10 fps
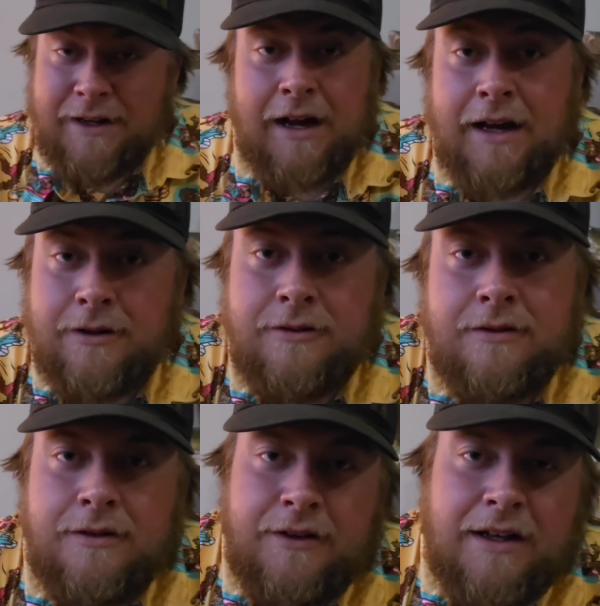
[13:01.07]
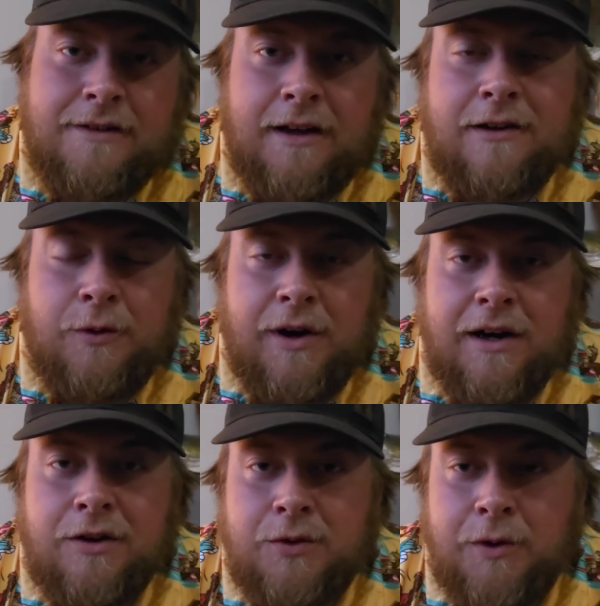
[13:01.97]
got in that tackle
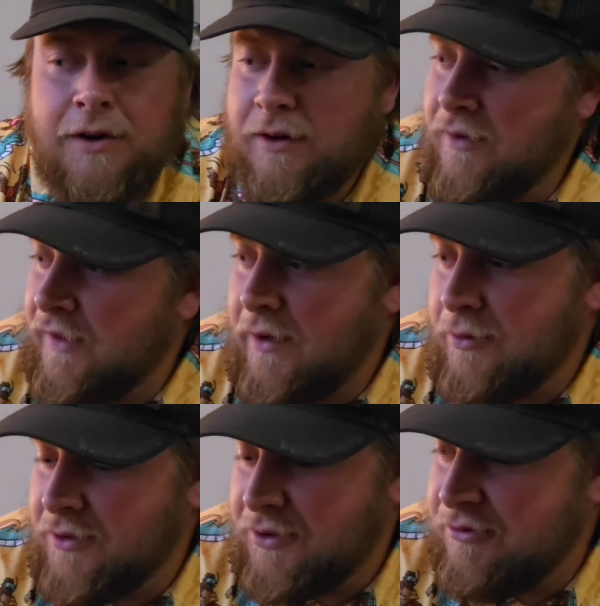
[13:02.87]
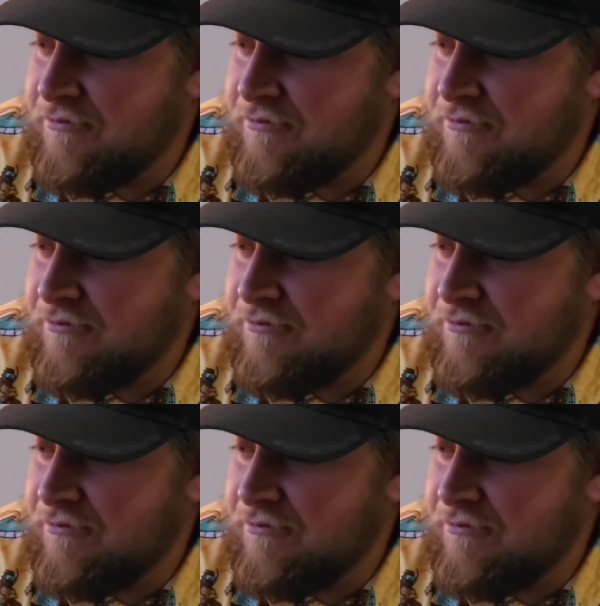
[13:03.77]
warehouse order. That was